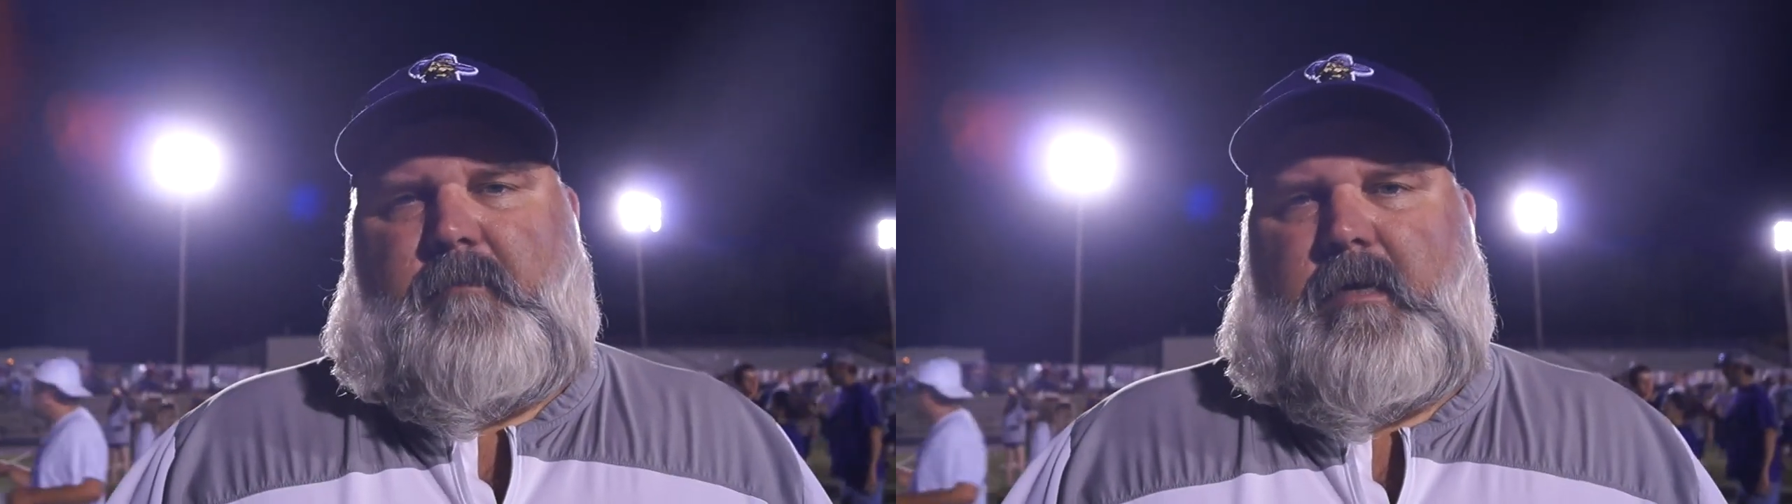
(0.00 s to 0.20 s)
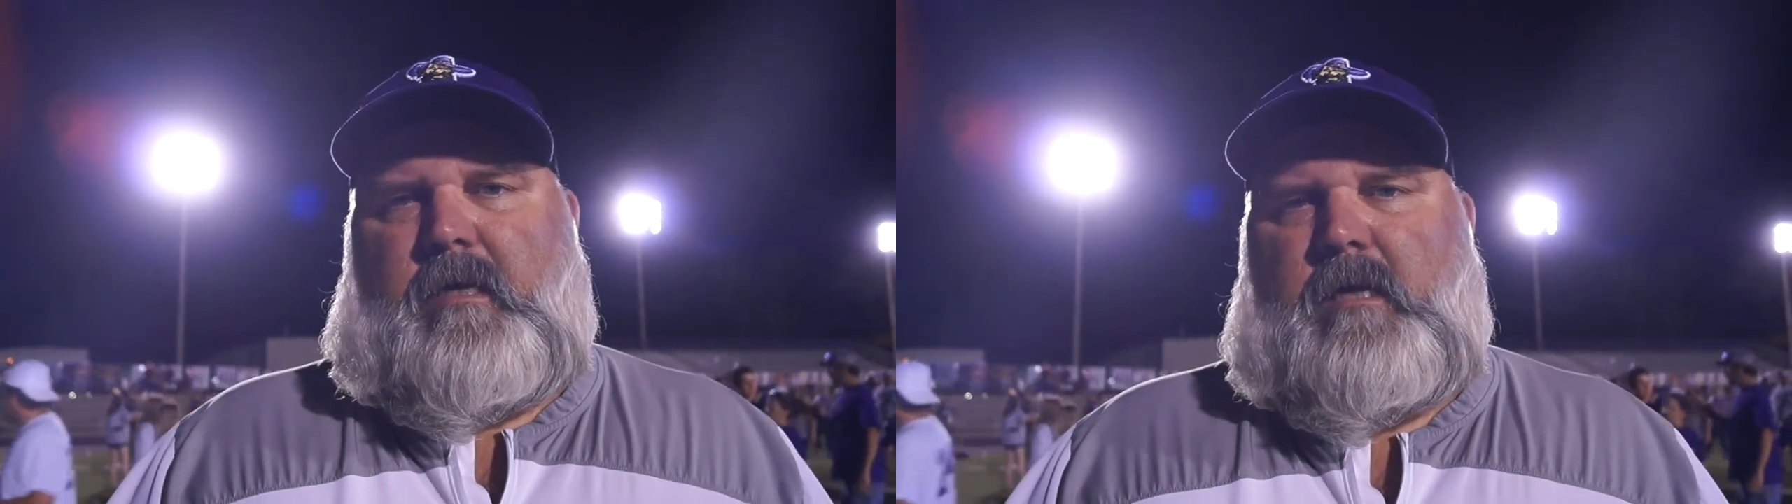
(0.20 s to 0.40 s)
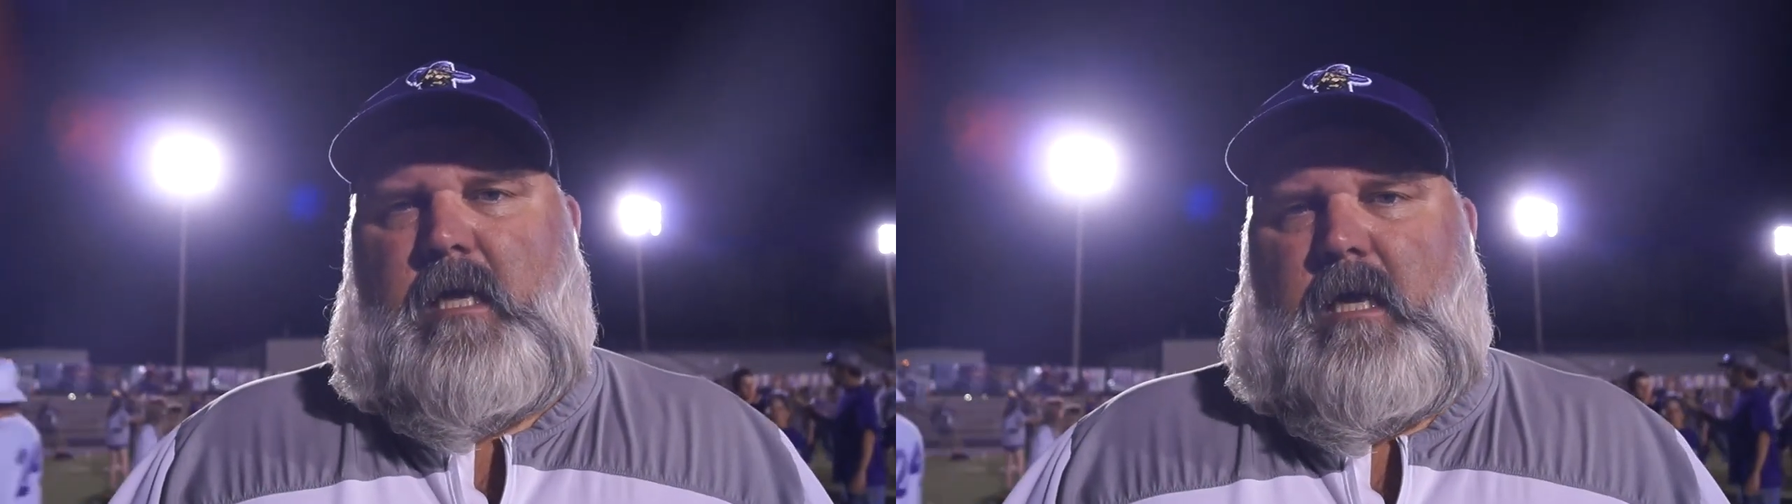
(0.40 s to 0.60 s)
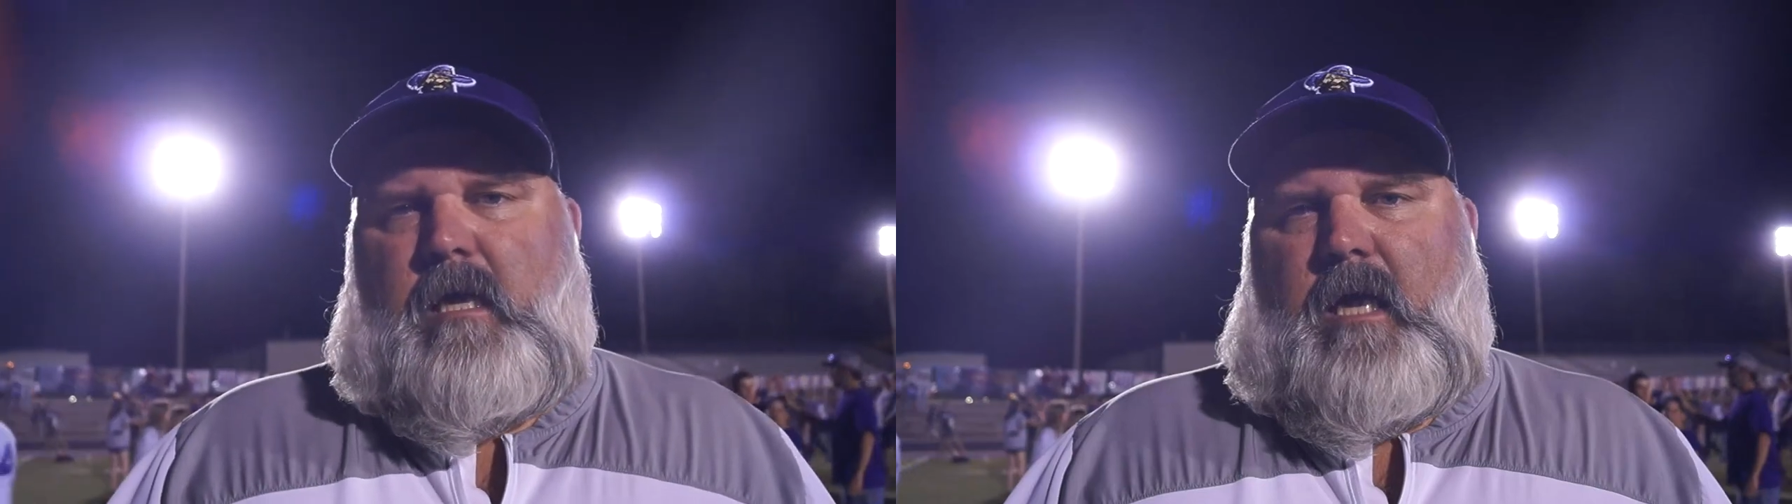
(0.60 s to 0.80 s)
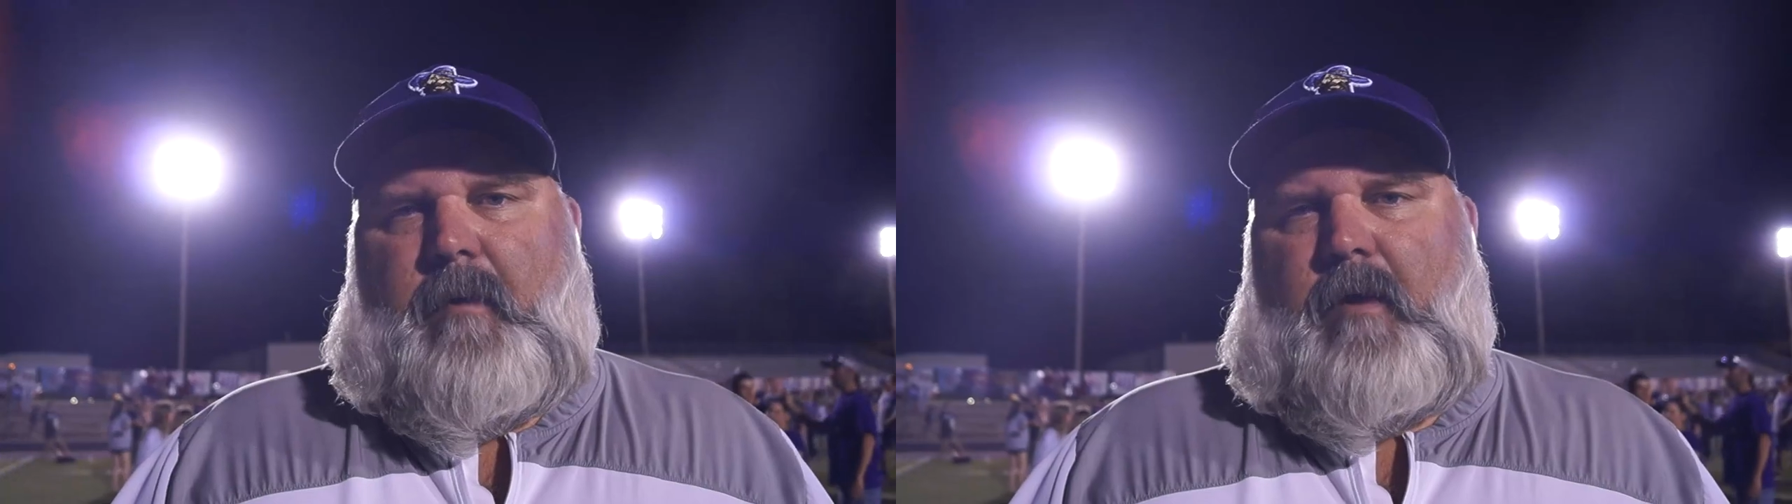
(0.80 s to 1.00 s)
But uh,
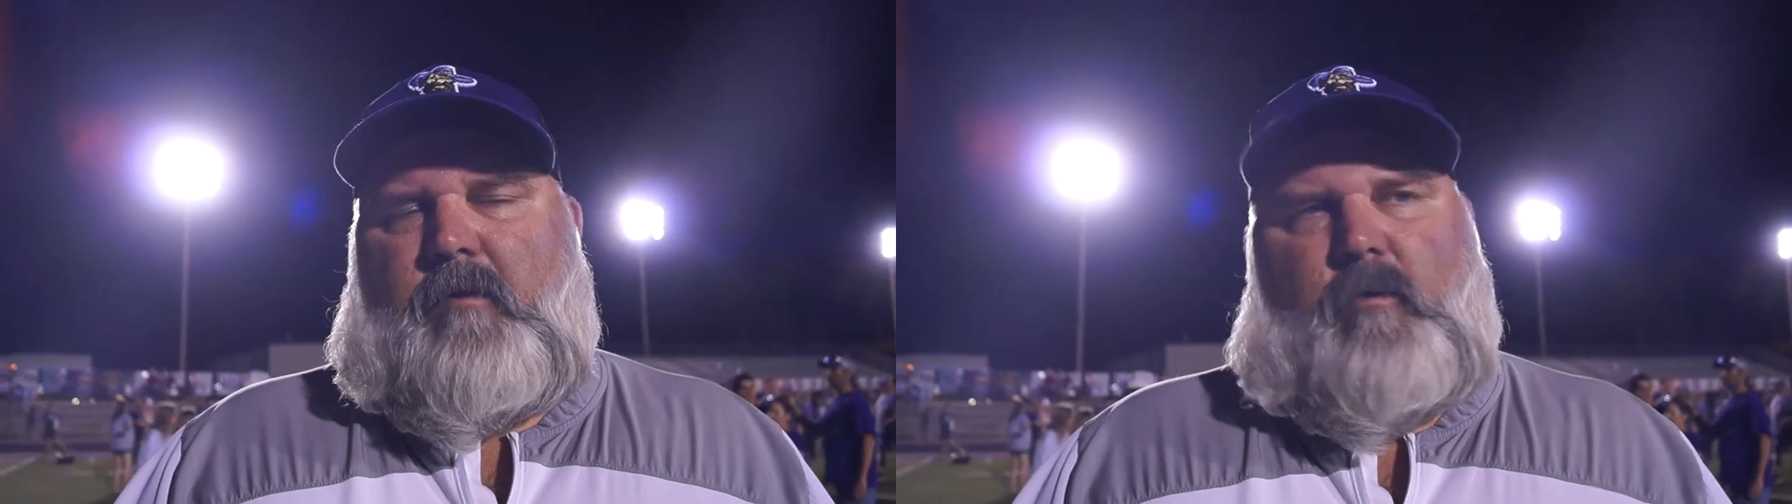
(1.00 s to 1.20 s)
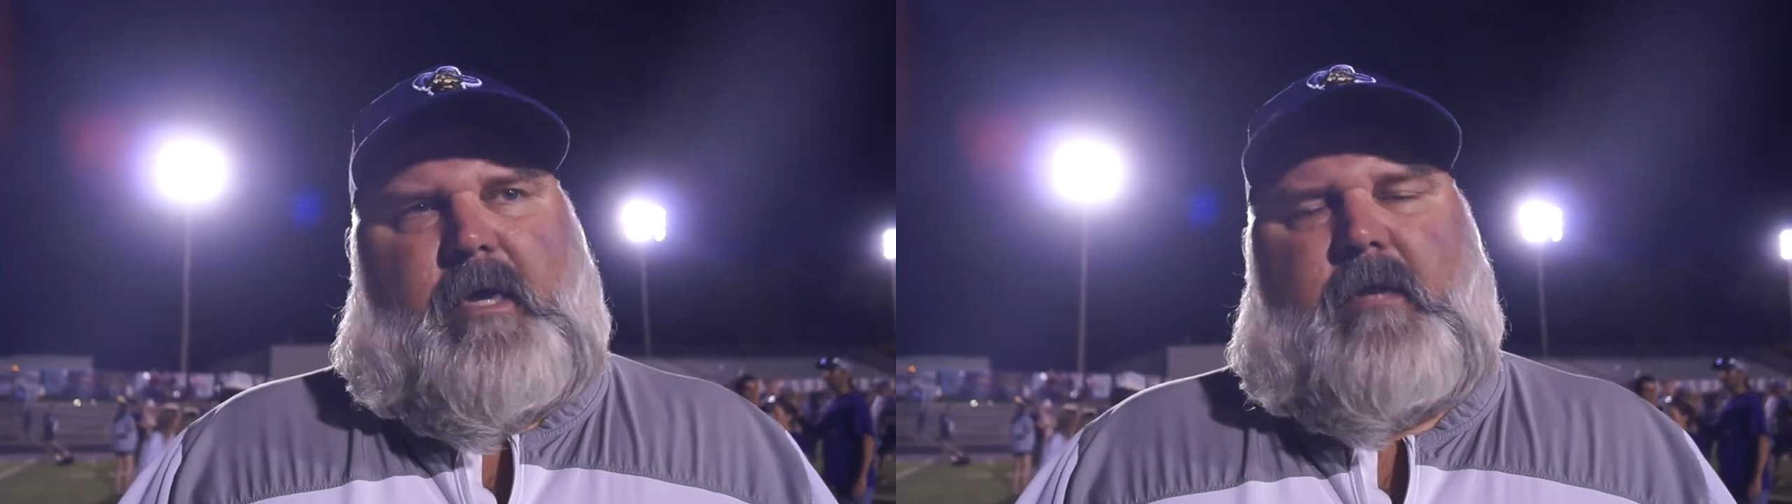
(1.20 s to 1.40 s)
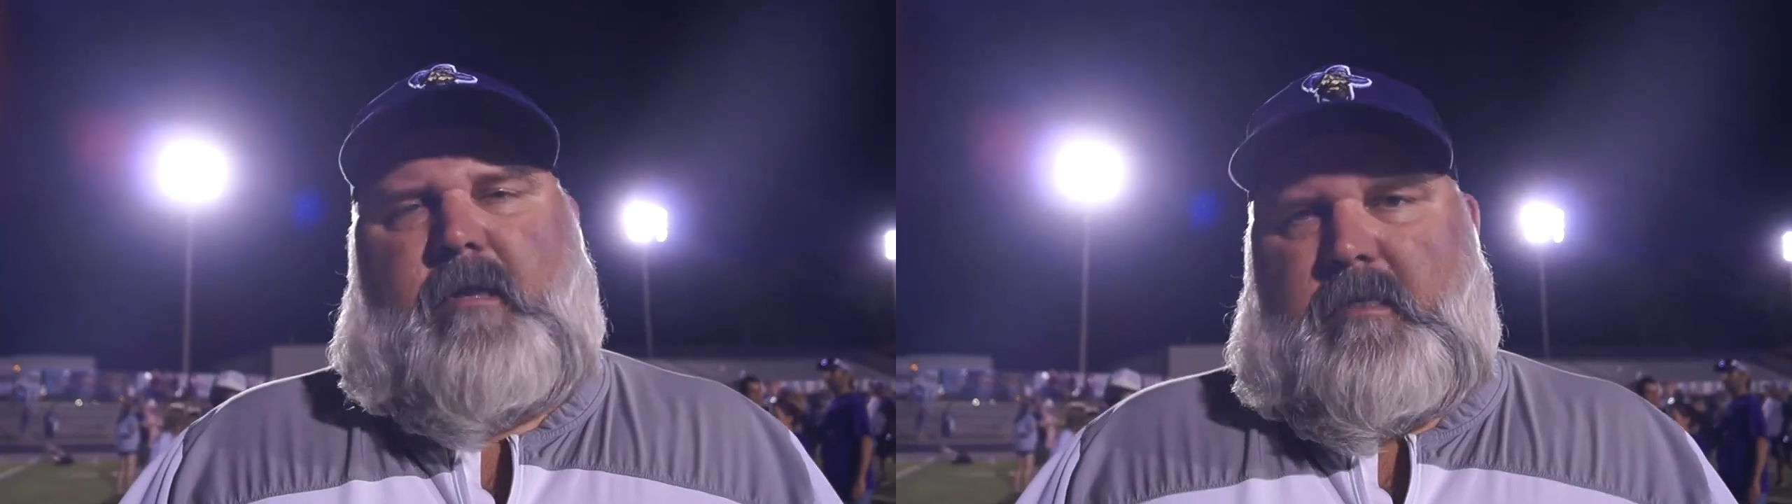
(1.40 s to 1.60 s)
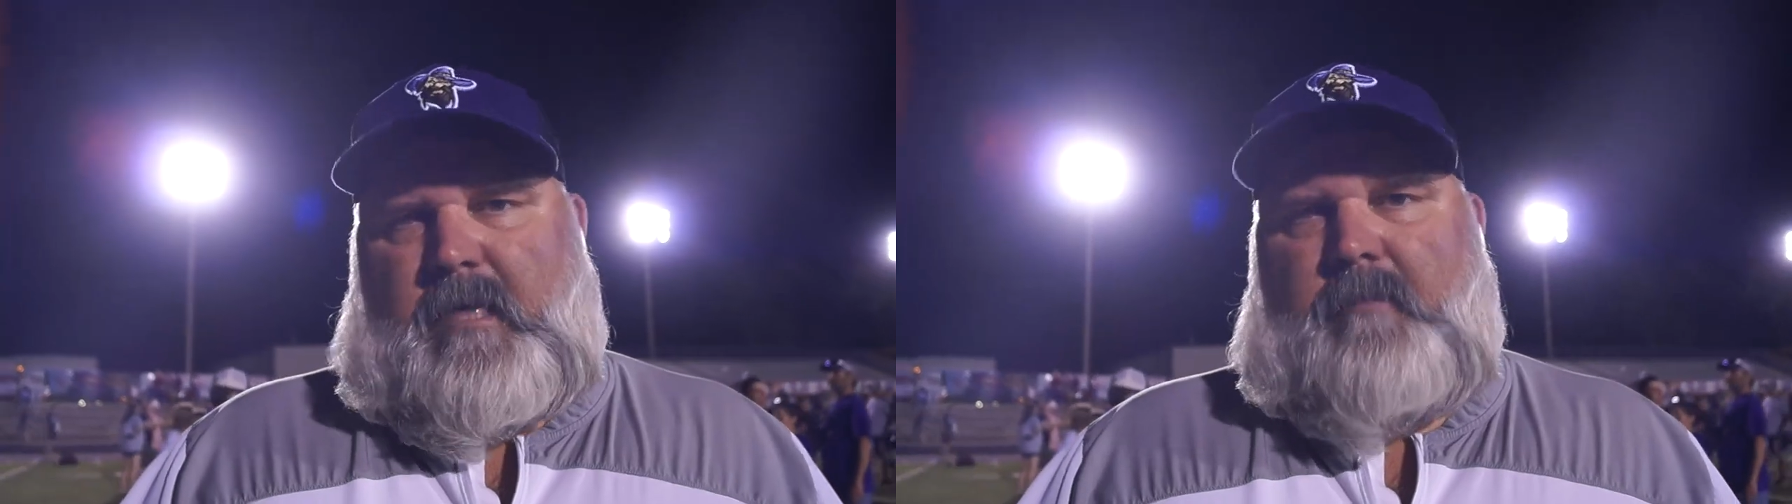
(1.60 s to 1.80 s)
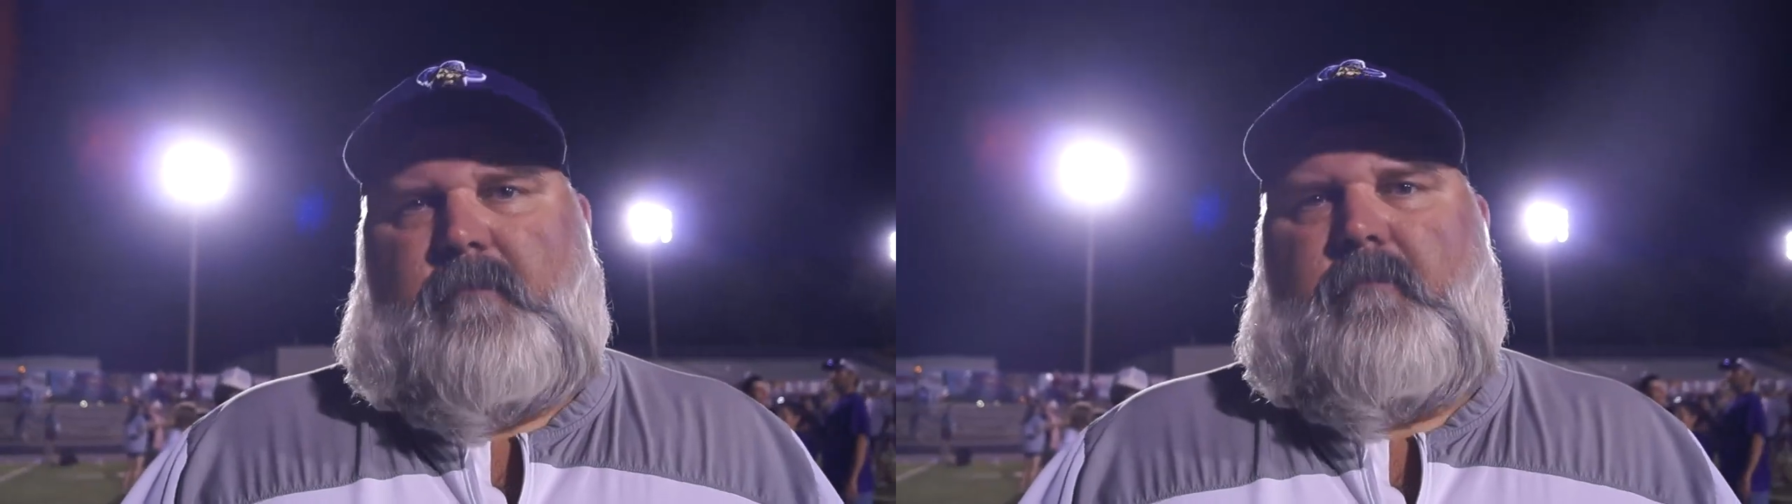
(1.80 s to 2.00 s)
come out with a win.
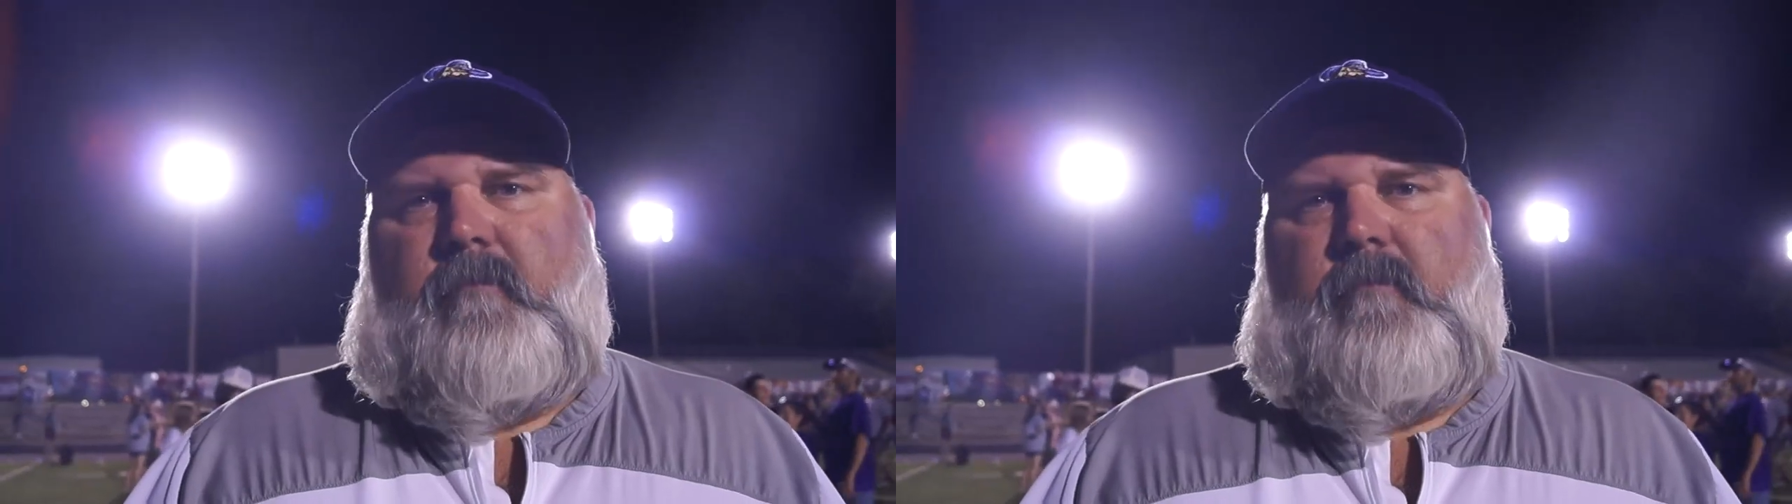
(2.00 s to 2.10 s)
Anytime